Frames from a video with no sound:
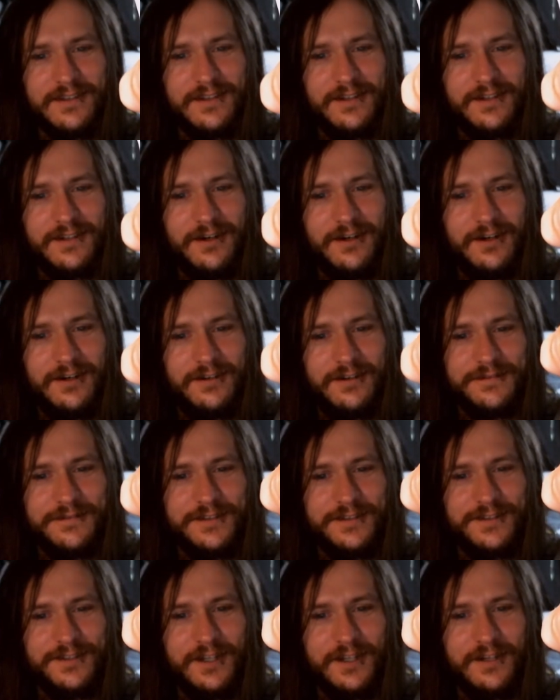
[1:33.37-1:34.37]
off the
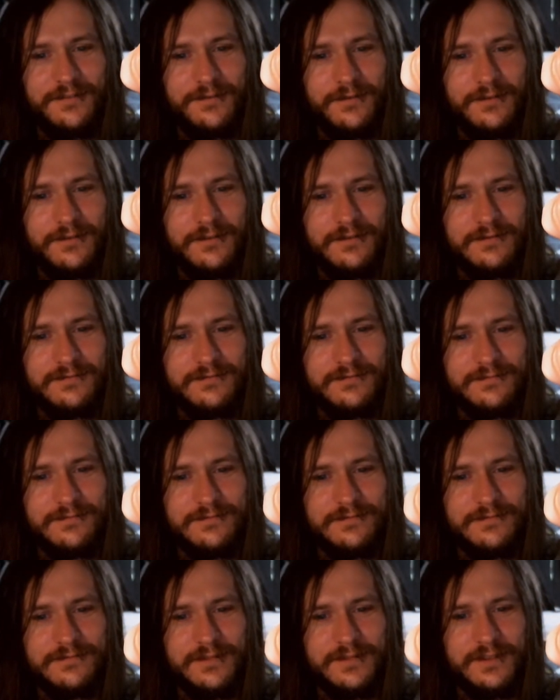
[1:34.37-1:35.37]
shuffle,
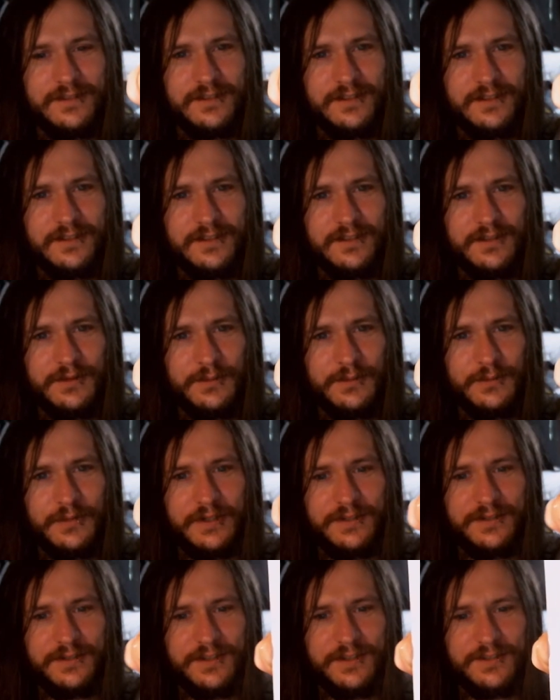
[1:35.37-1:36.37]

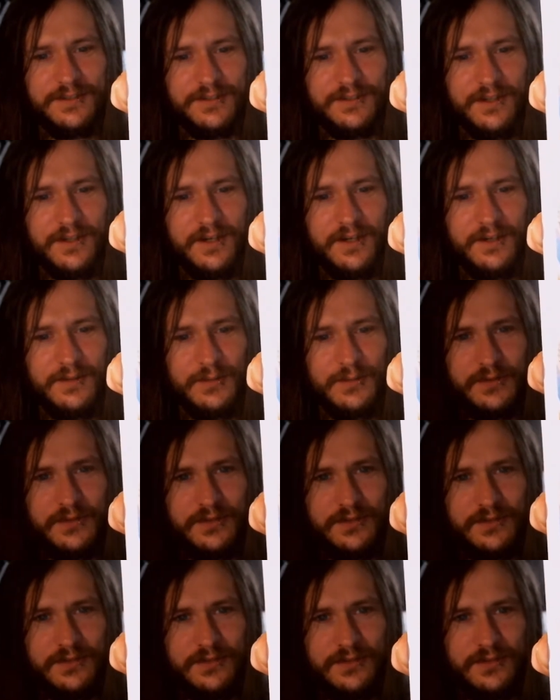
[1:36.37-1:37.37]
Princess of
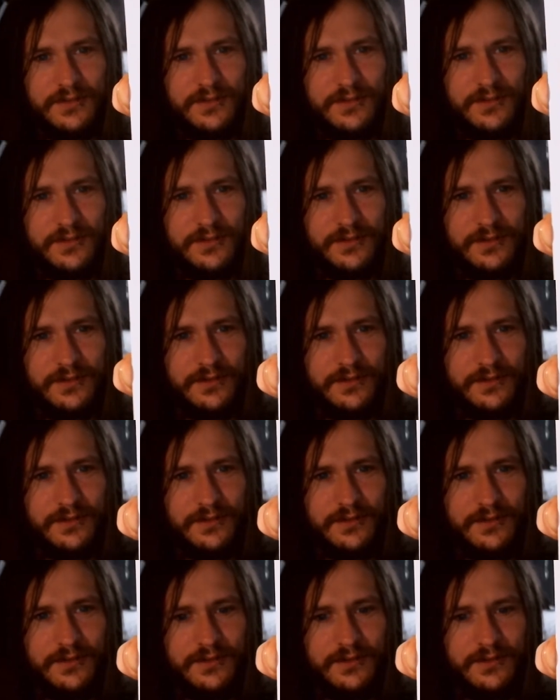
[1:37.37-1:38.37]
Cups.
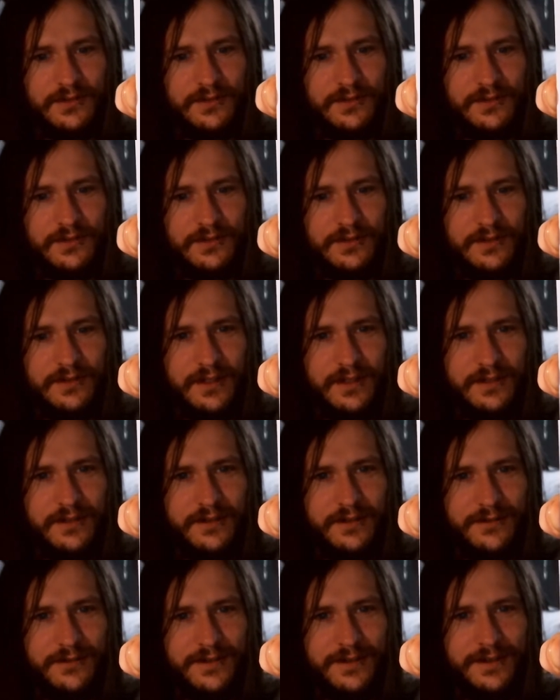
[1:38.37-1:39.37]
Okay,
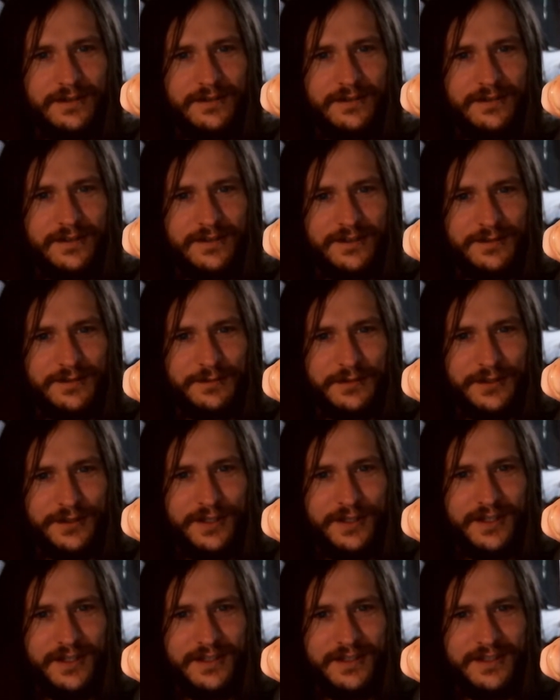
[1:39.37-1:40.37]
there we go. There's some good
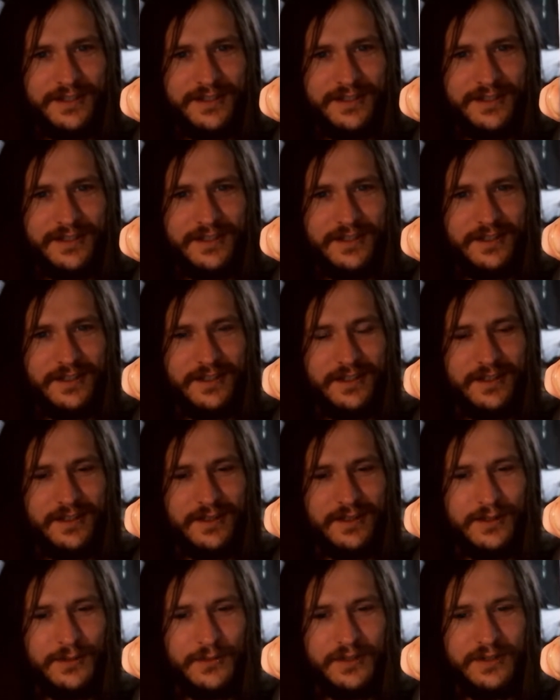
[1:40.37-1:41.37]
lighting.
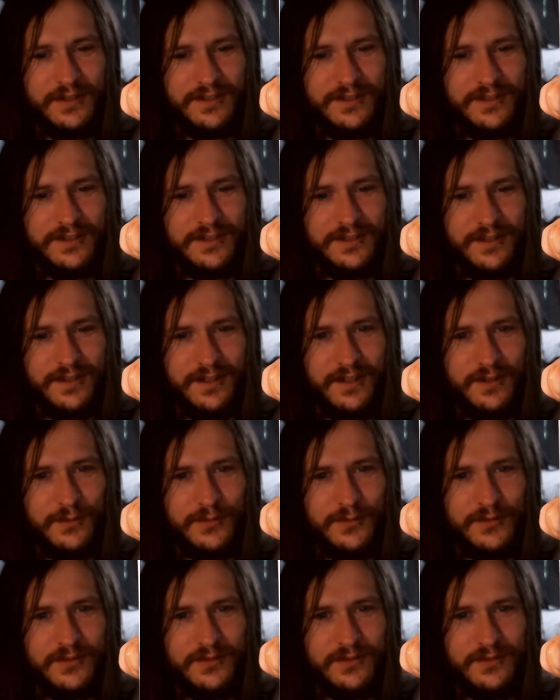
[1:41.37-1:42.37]
Princess of
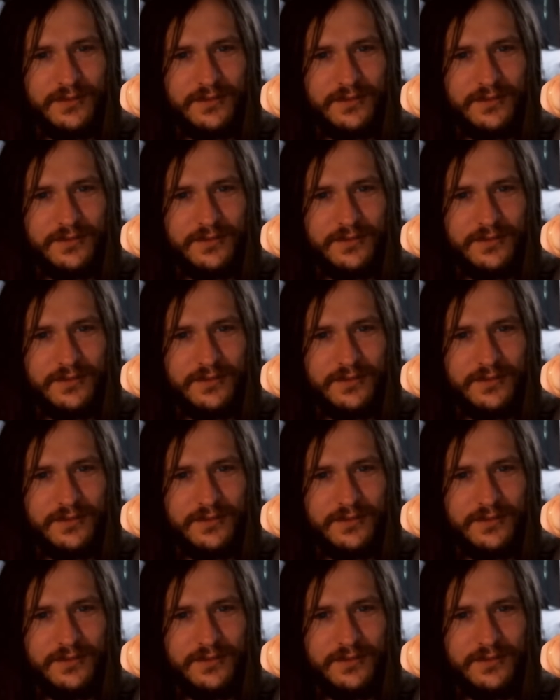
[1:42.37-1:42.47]
Cups.